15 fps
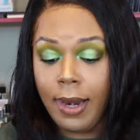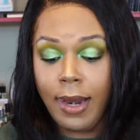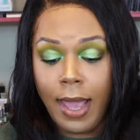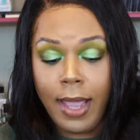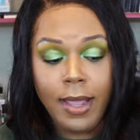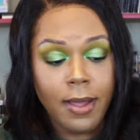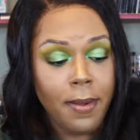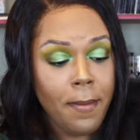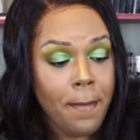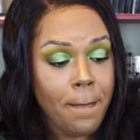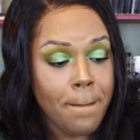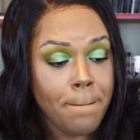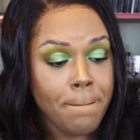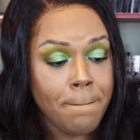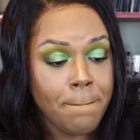like them.
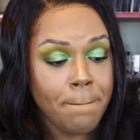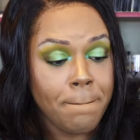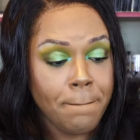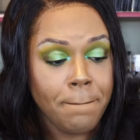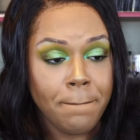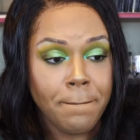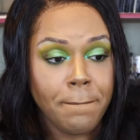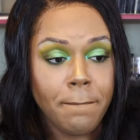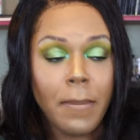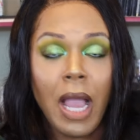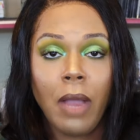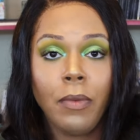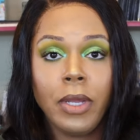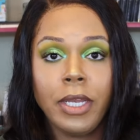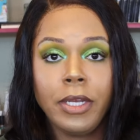
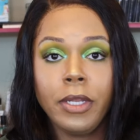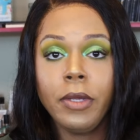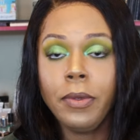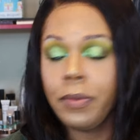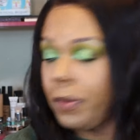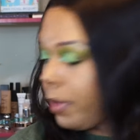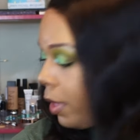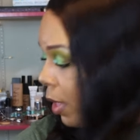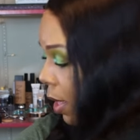I really do.